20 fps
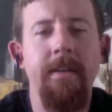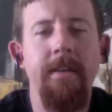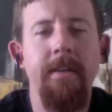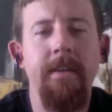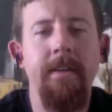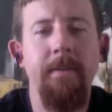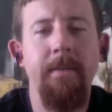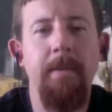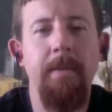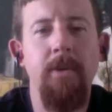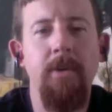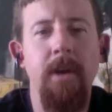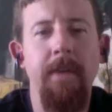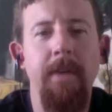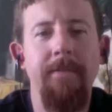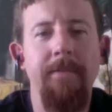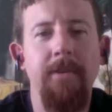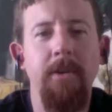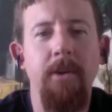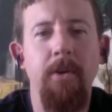like sometimes you
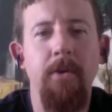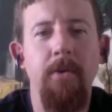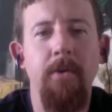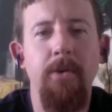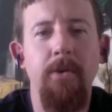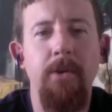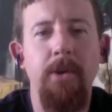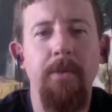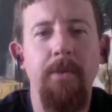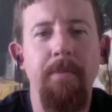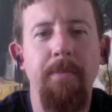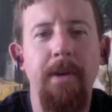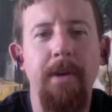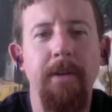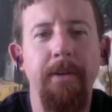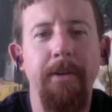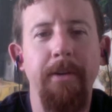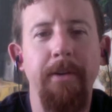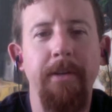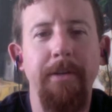have to go. You could be
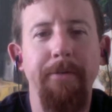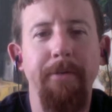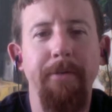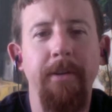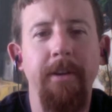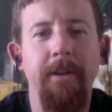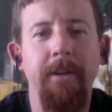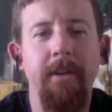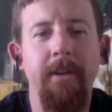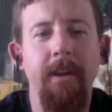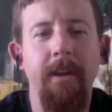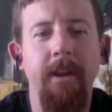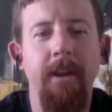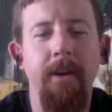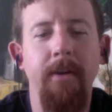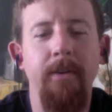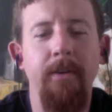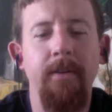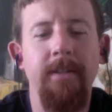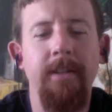a little different. You
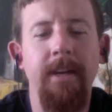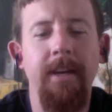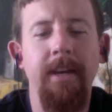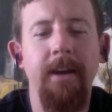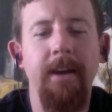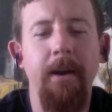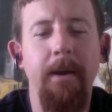know, it's like